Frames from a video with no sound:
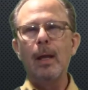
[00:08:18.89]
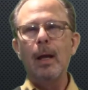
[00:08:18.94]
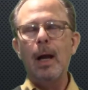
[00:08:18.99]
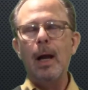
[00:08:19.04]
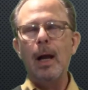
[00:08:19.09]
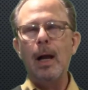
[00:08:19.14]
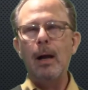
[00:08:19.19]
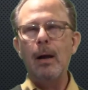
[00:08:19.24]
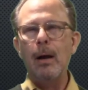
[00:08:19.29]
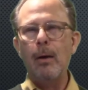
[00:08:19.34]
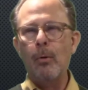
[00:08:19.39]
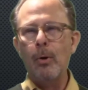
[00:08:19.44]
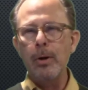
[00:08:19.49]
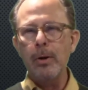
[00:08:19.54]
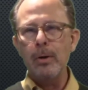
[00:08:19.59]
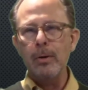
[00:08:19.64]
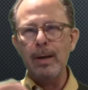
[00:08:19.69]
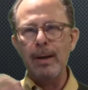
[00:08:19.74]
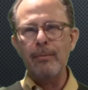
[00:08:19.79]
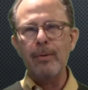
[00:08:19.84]
or
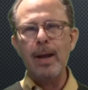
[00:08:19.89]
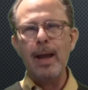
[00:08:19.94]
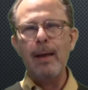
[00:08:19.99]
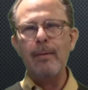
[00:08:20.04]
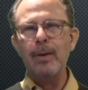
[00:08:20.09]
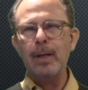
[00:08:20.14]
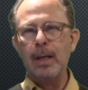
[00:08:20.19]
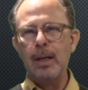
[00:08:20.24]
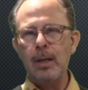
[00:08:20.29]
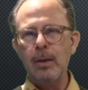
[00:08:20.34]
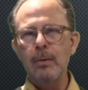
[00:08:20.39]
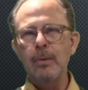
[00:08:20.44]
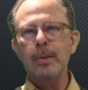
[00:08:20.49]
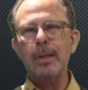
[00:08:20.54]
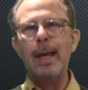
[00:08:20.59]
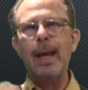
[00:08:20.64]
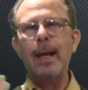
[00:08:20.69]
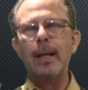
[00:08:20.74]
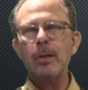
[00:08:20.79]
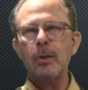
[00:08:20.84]
you're never having to use
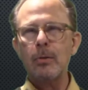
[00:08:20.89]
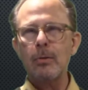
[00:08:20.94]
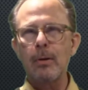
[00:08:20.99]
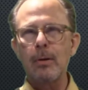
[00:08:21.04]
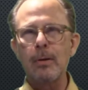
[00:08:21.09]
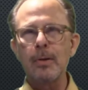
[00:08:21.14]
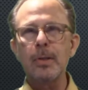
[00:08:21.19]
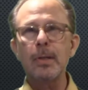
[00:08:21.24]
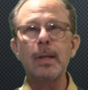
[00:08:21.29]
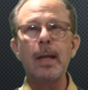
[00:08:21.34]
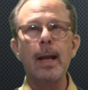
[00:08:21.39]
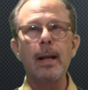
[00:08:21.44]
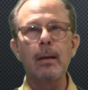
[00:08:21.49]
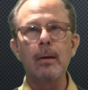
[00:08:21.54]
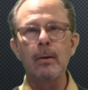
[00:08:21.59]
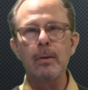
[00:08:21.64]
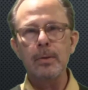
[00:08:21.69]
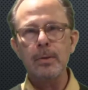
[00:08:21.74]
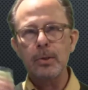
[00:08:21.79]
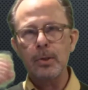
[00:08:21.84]
external
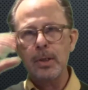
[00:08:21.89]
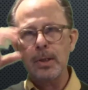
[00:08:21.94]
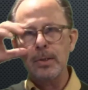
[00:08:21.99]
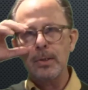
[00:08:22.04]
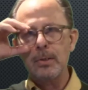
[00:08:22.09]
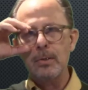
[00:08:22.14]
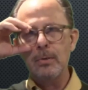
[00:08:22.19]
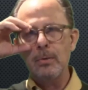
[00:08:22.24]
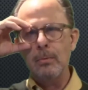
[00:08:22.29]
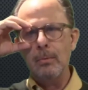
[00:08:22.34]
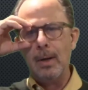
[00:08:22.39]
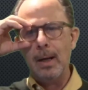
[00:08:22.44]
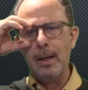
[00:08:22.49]
scalers just to